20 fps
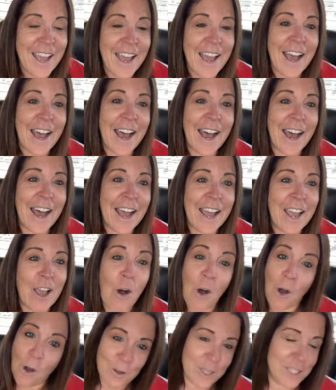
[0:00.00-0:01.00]
I
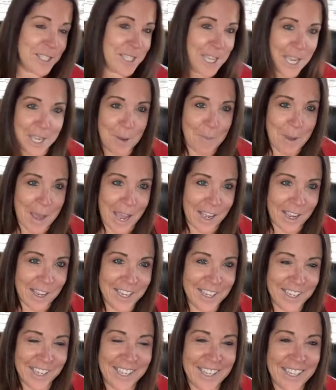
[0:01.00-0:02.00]
always take it back
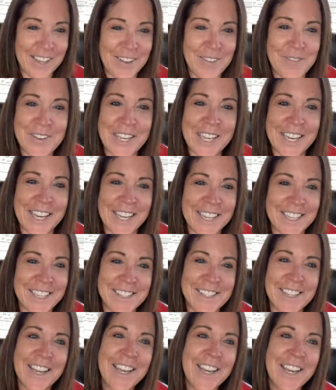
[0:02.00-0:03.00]

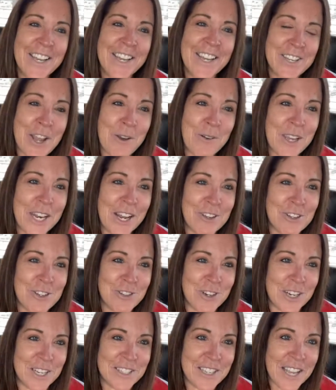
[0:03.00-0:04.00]
because knowing how
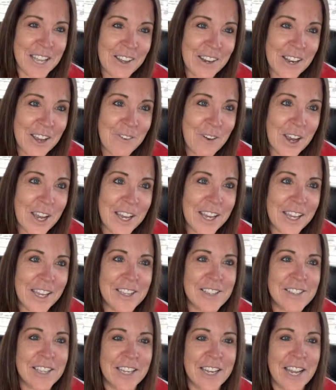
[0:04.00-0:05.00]
stressed out I
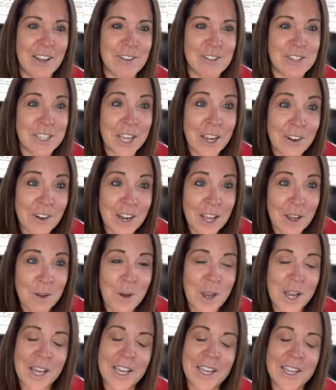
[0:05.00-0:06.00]
was and how scared I
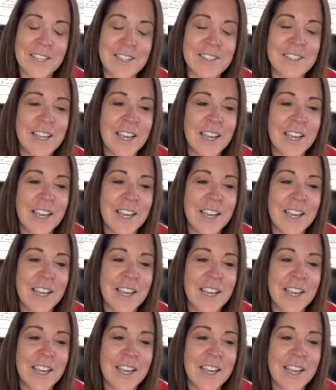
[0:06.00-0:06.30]
was,